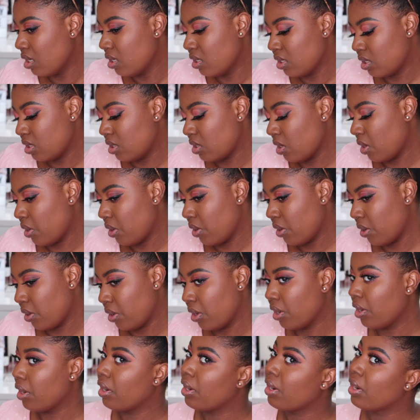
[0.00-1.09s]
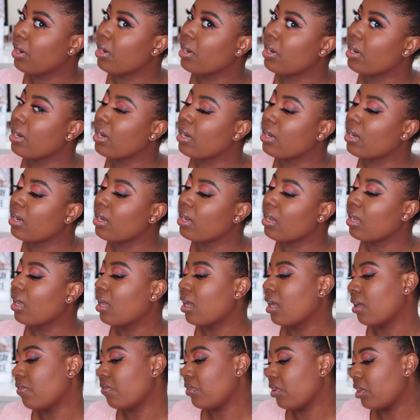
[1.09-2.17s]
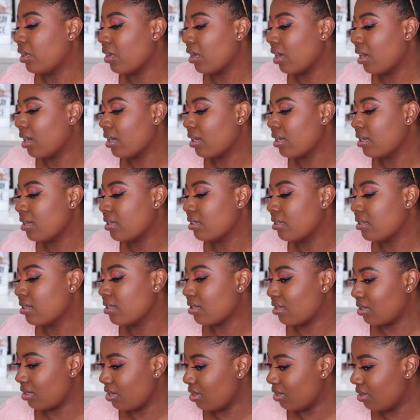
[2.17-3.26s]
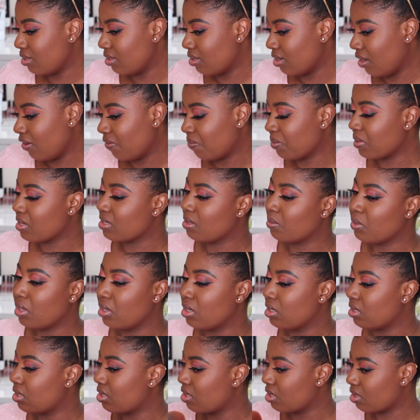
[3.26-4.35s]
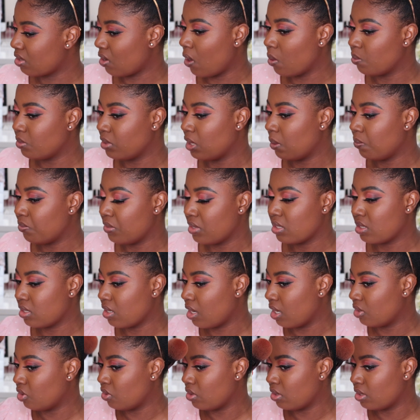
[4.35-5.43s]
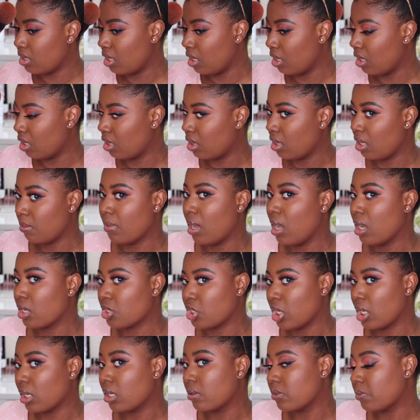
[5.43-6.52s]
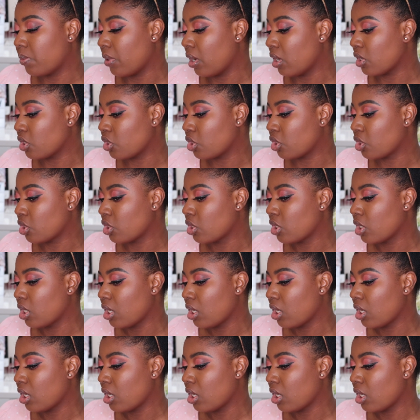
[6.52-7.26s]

So you guys seen enough, because I'm gonna sculpt up this side using the Marc Jacobs brush.